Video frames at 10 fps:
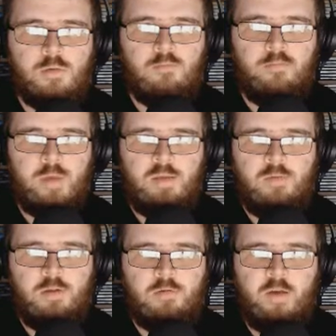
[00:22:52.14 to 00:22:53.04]
Maybe
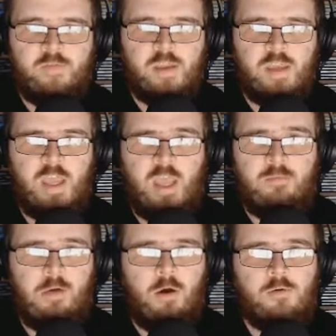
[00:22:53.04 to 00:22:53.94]
you have to keep
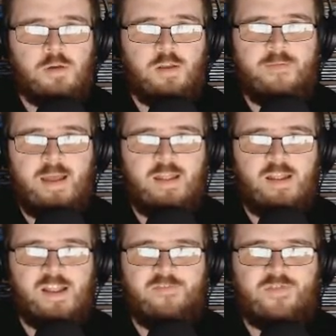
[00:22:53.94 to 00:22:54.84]
holding that
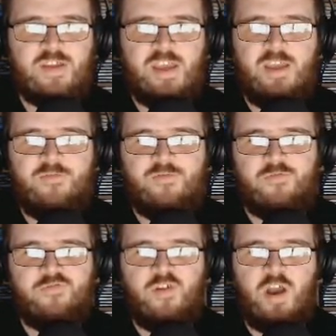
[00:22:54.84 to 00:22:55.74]
left key for
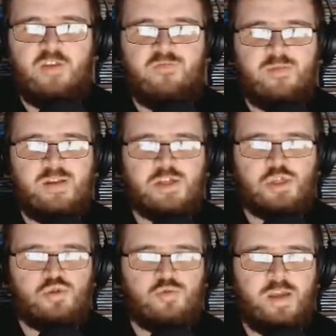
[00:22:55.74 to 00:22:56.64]
five minutes
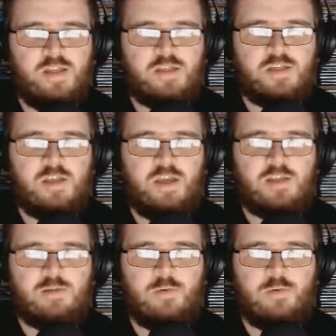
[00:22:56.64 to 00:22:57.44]
straight to get to